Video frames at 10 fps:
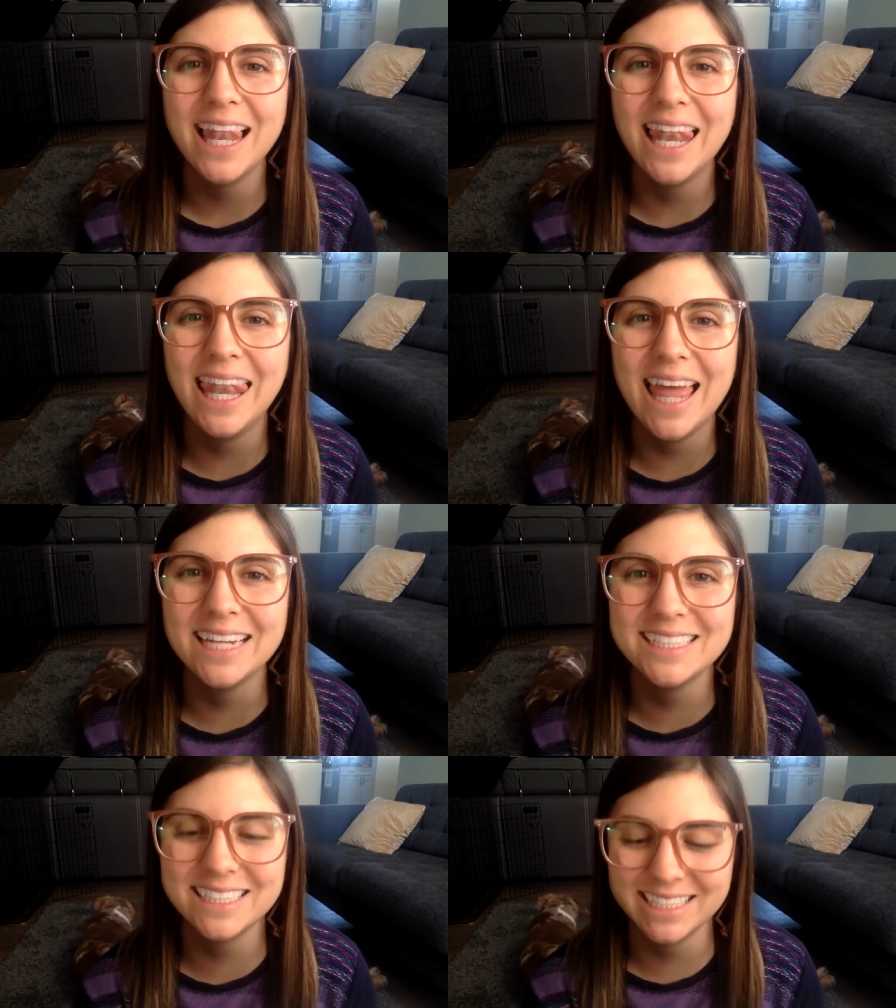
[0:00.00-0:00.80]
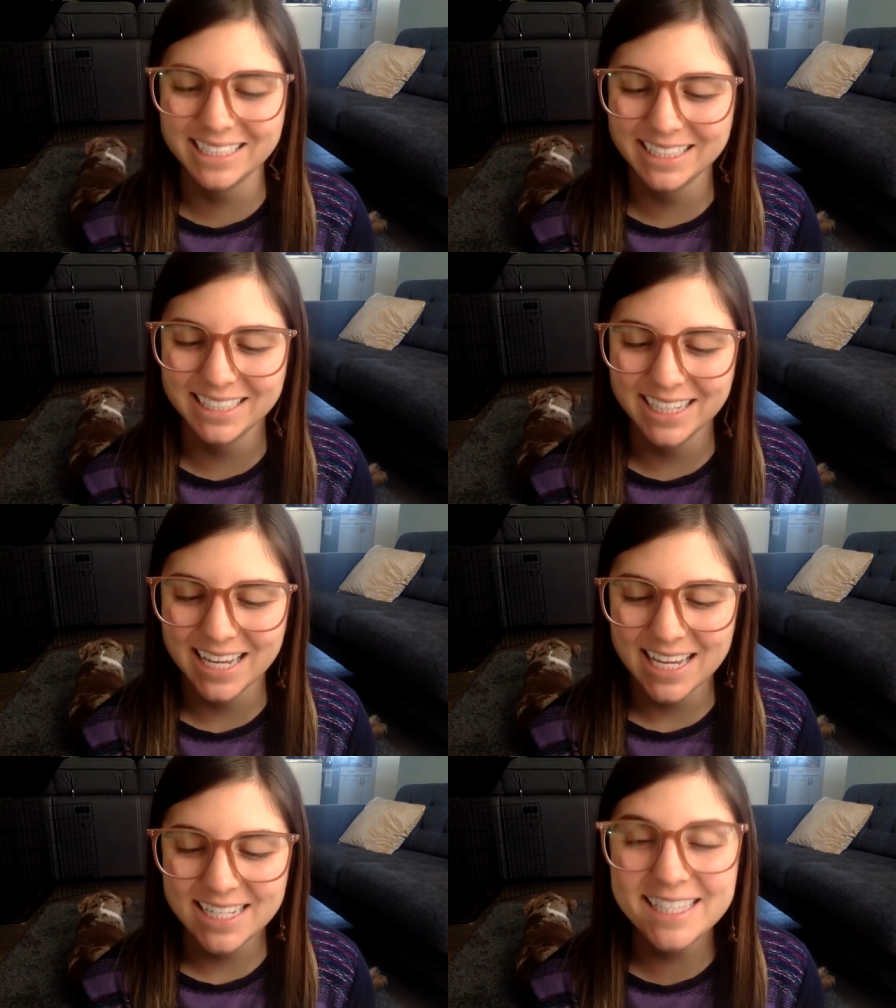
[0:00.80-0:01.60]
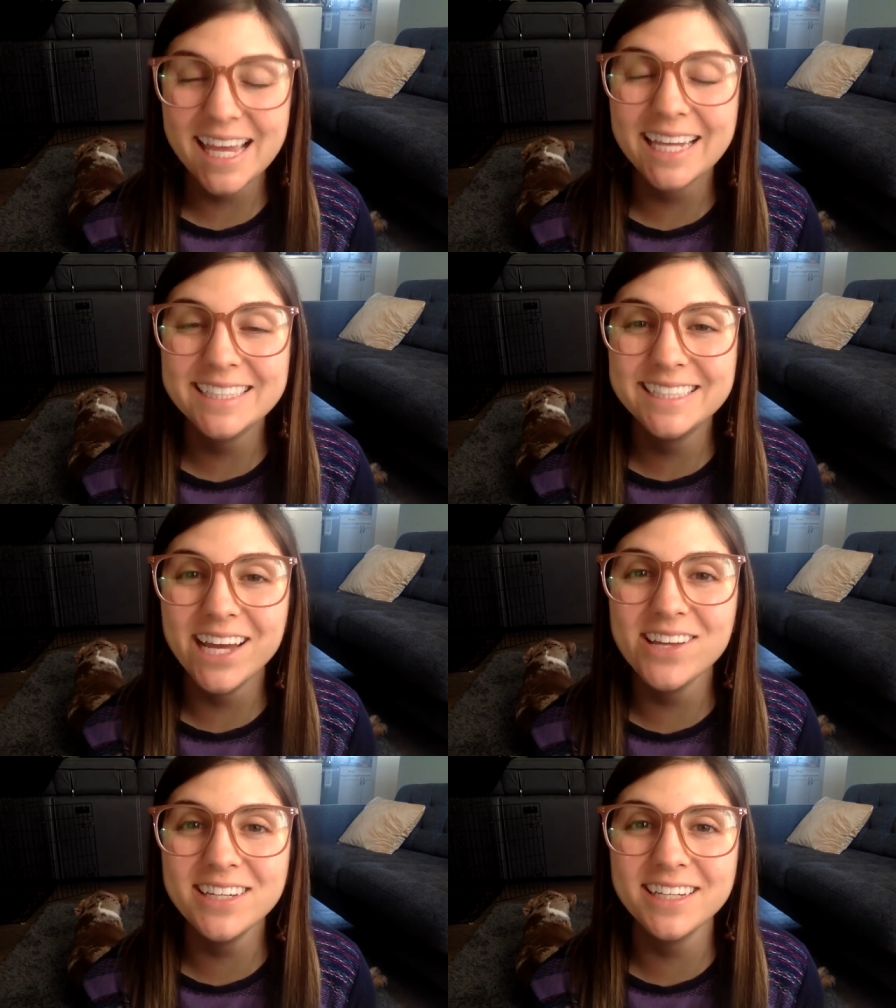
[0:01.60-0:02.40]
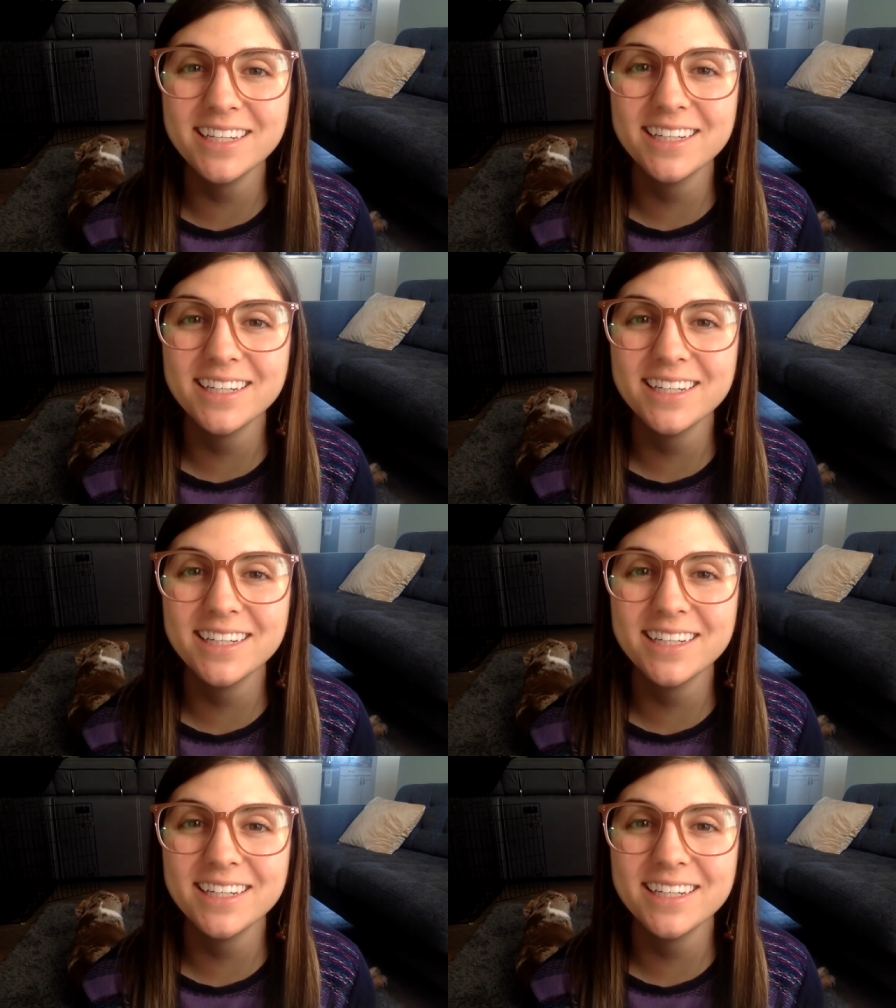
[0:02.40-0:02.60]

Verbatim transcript: f, let. Say dunk